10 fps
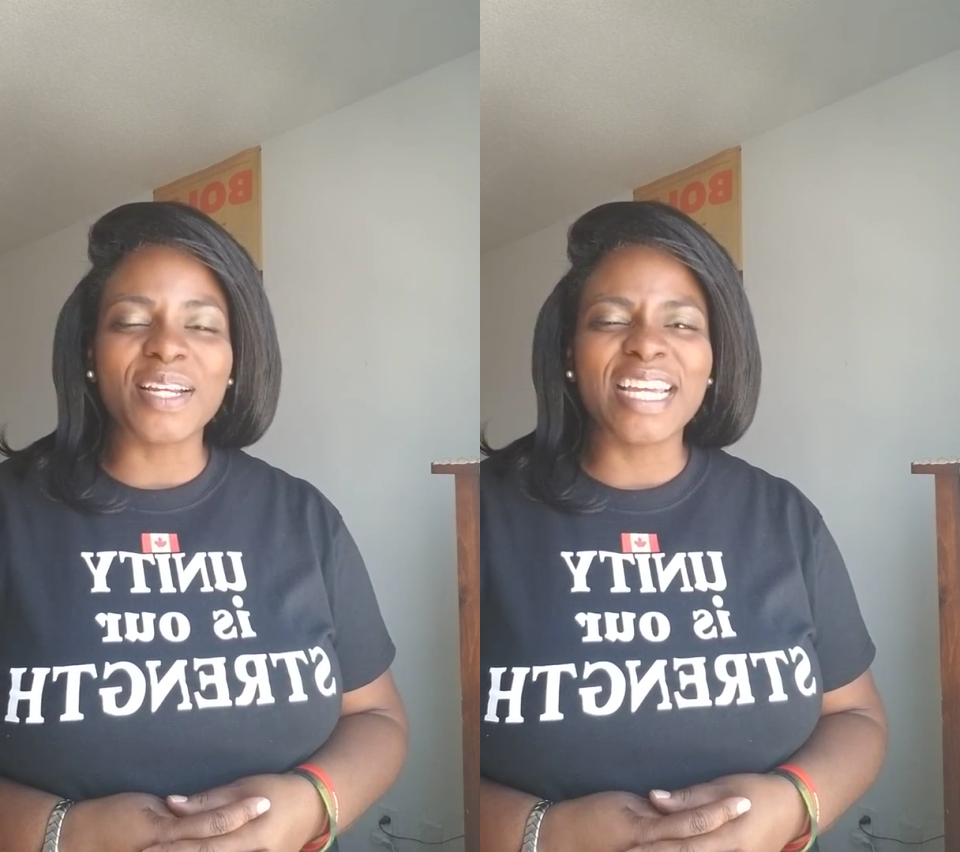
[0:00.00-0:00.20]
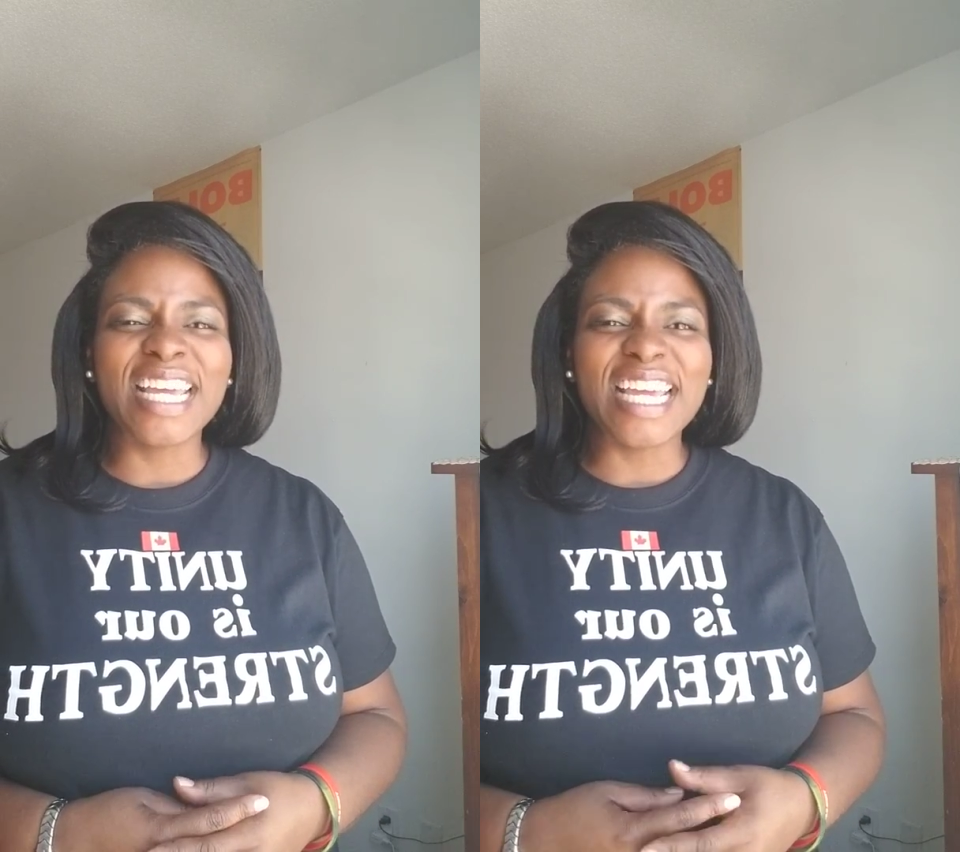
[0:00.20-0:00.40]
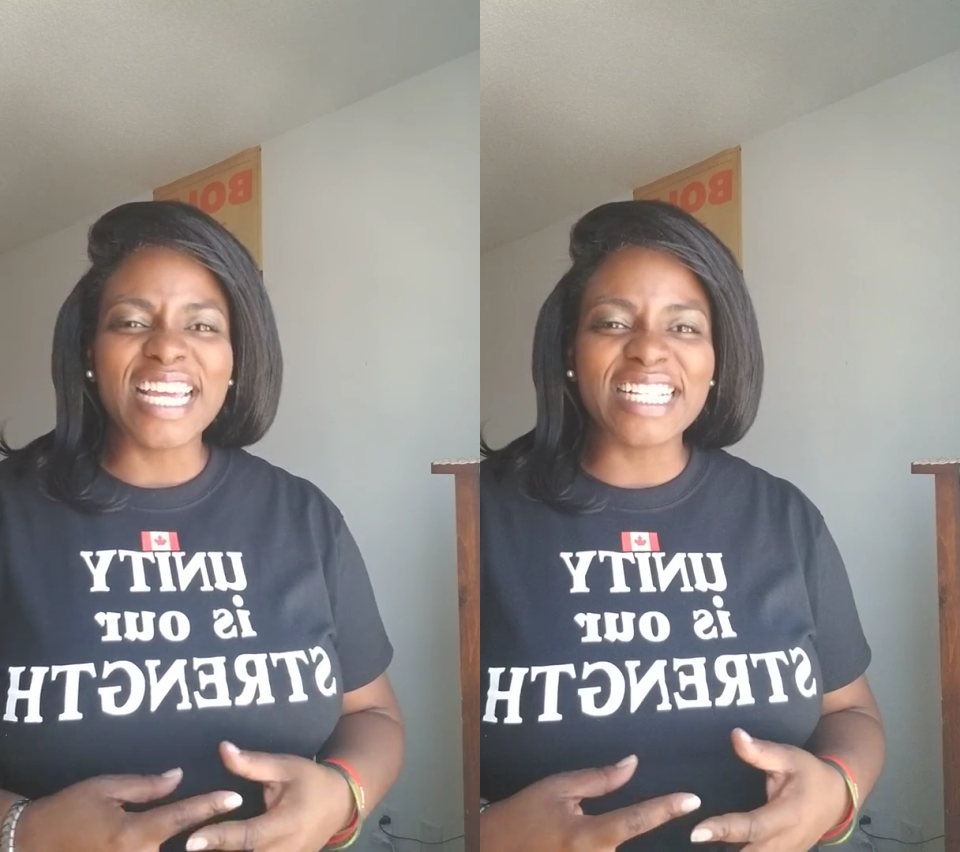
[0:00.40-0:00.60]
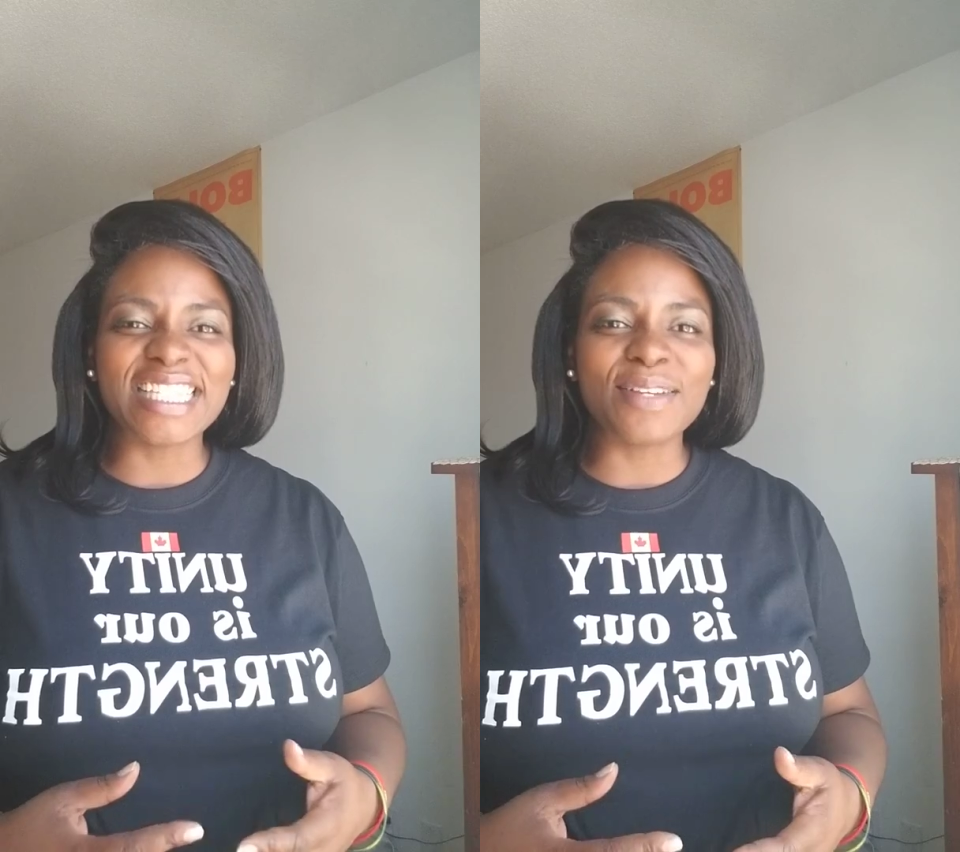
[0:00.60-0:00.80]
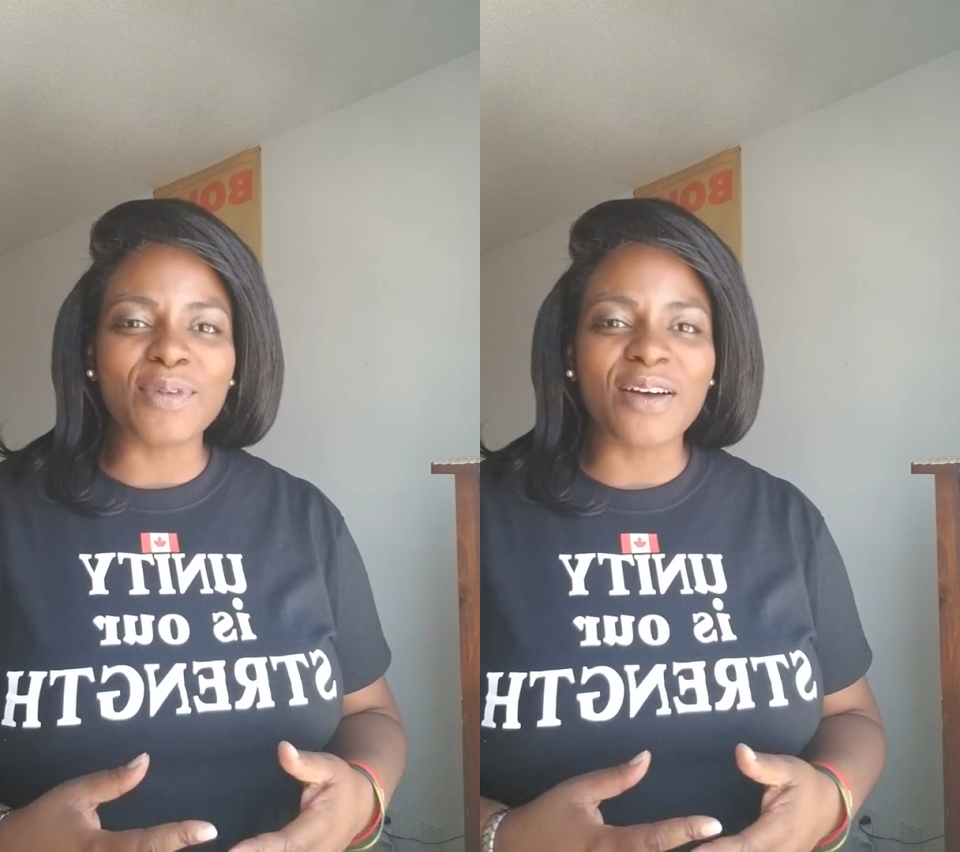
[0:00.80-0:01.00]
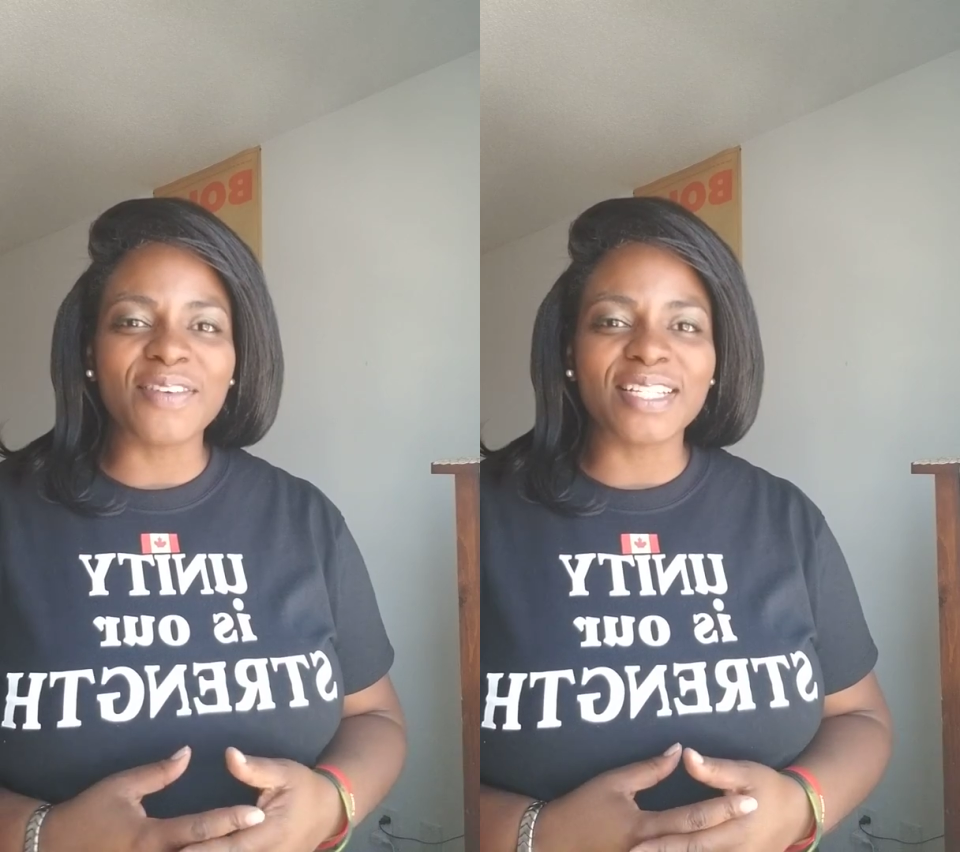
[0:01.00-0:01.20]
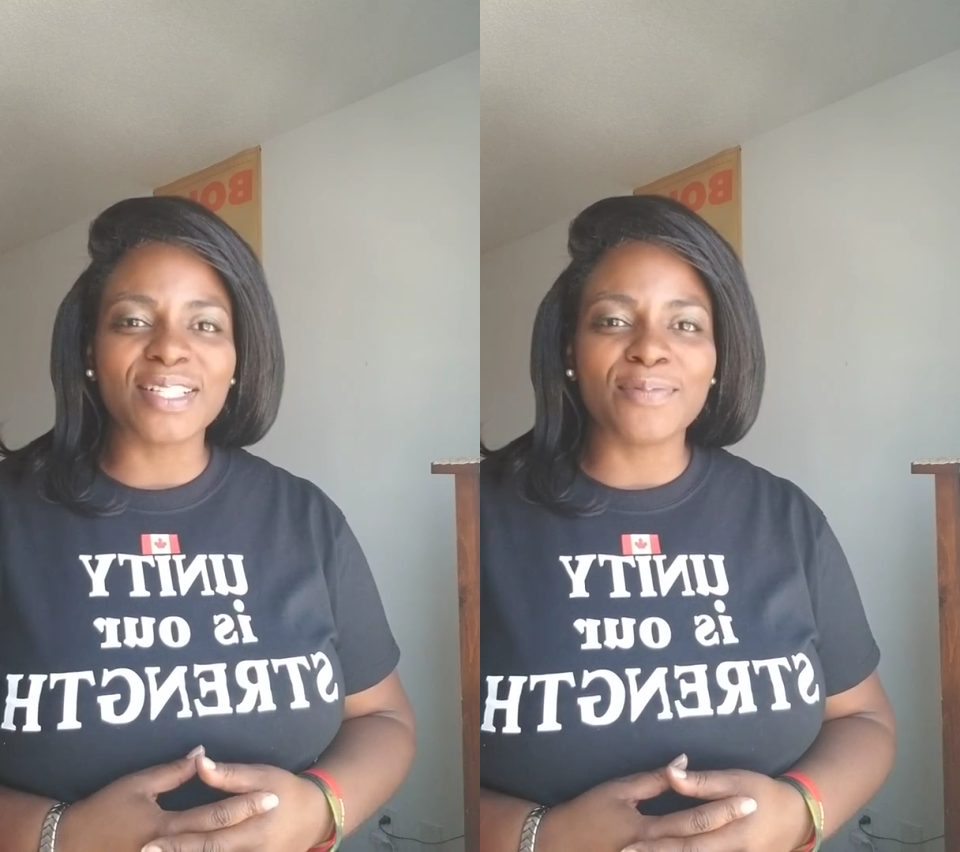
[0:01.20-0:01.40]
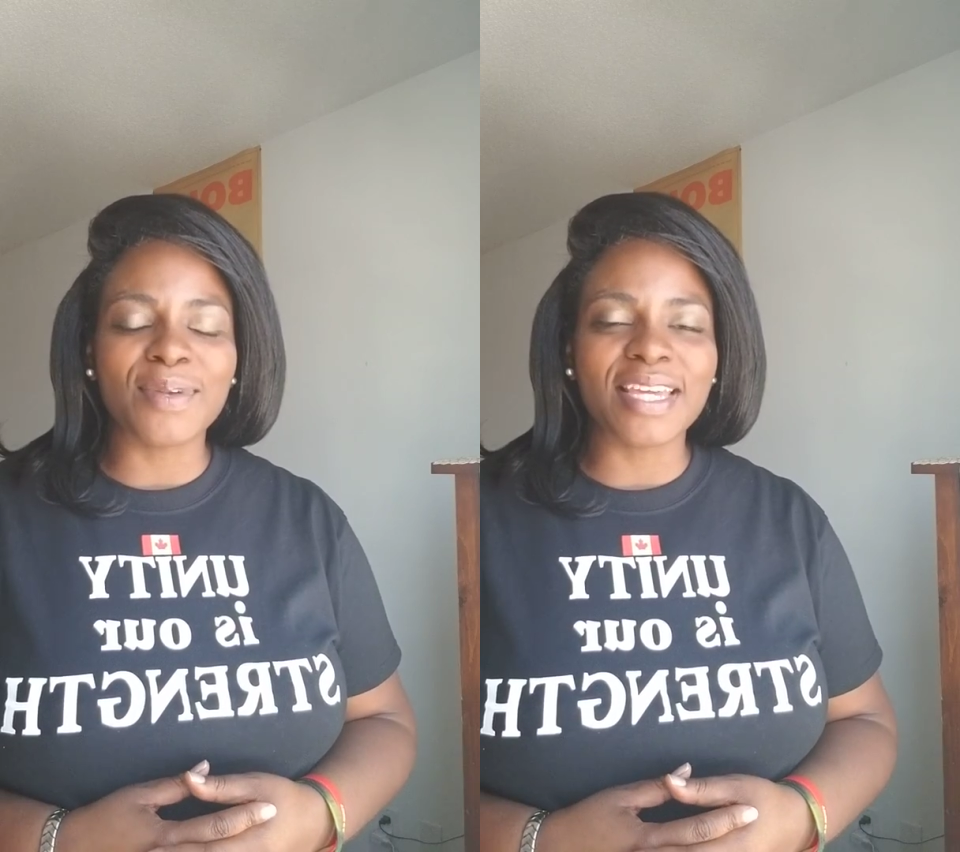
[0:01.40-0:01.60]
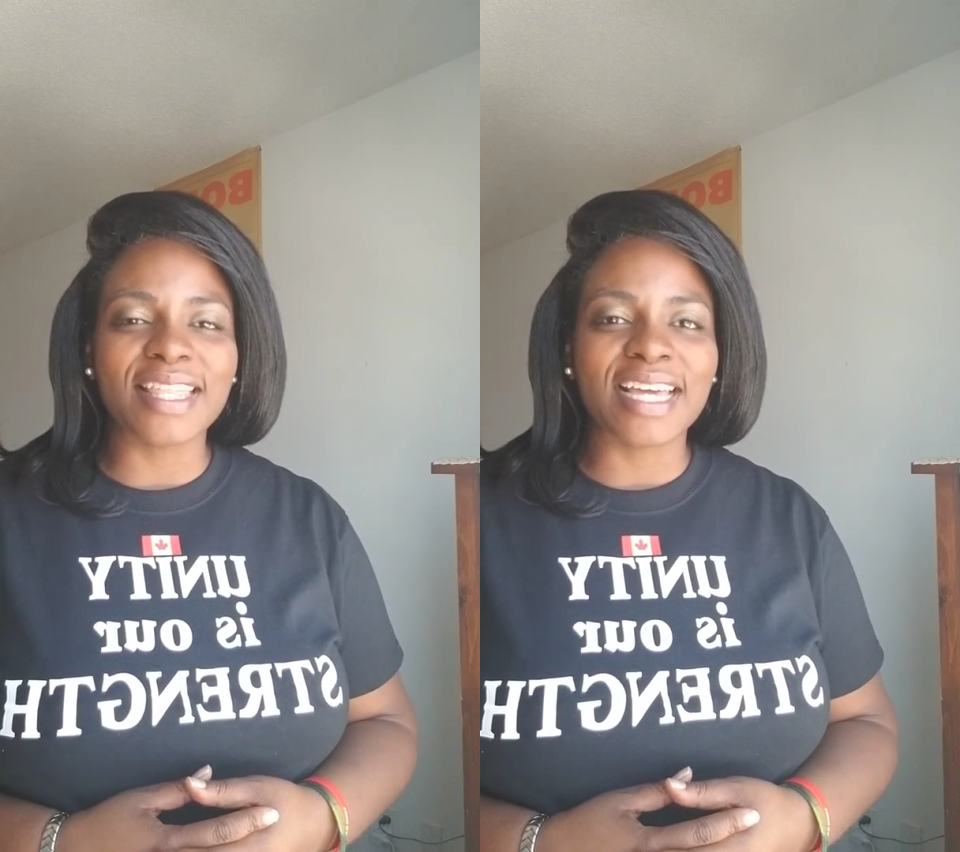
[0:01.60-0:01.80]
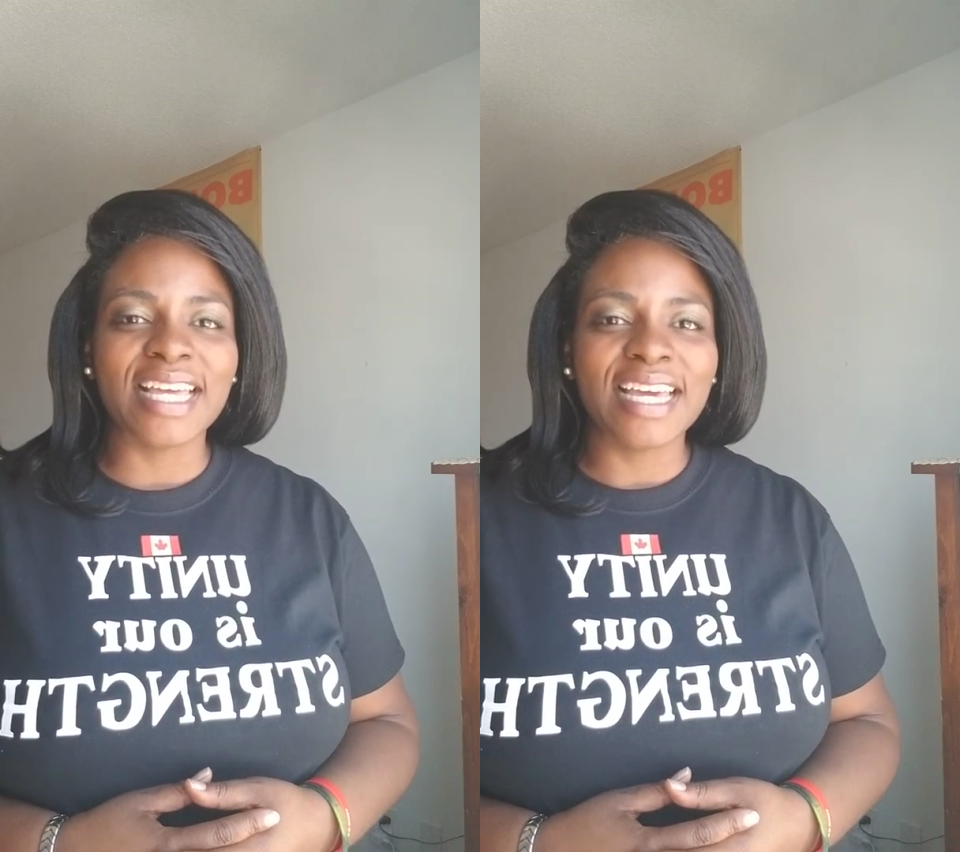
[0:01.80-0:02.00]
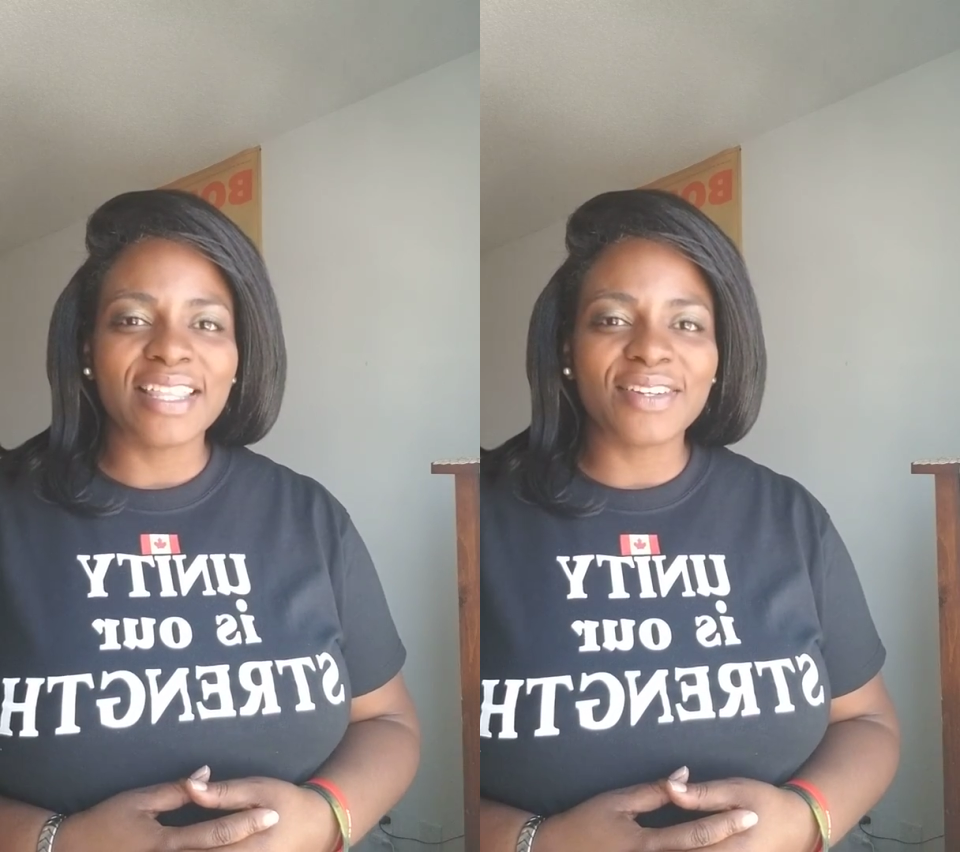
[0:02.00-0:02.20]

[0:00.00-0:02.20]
but it seemed obvious to me that